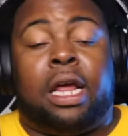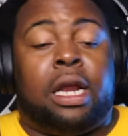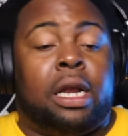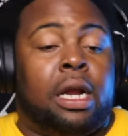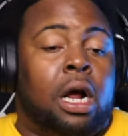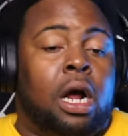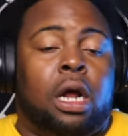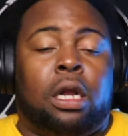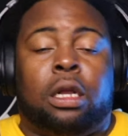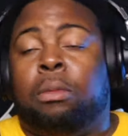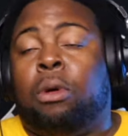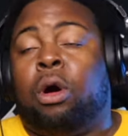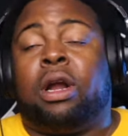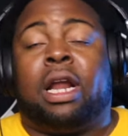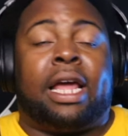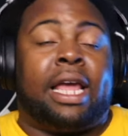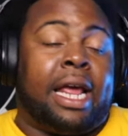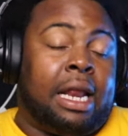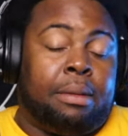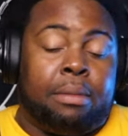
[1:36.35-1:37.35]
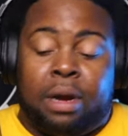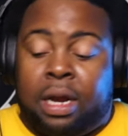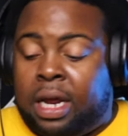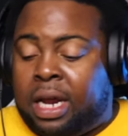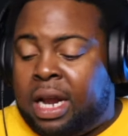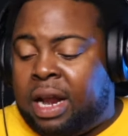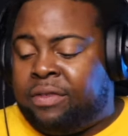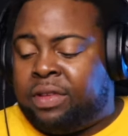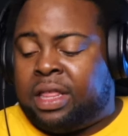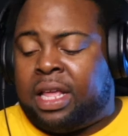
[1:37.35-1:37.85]
and Lamar not getting money,
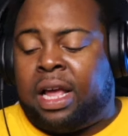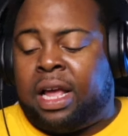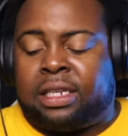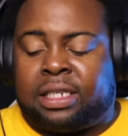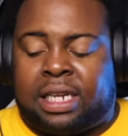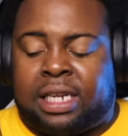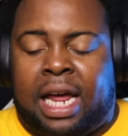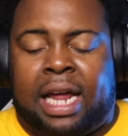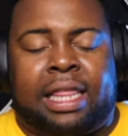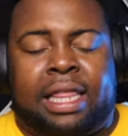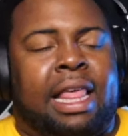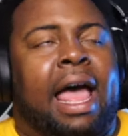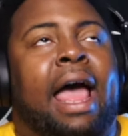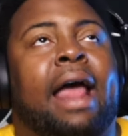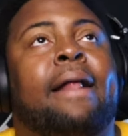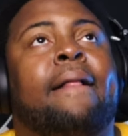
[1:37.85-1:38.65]
and everything else like that.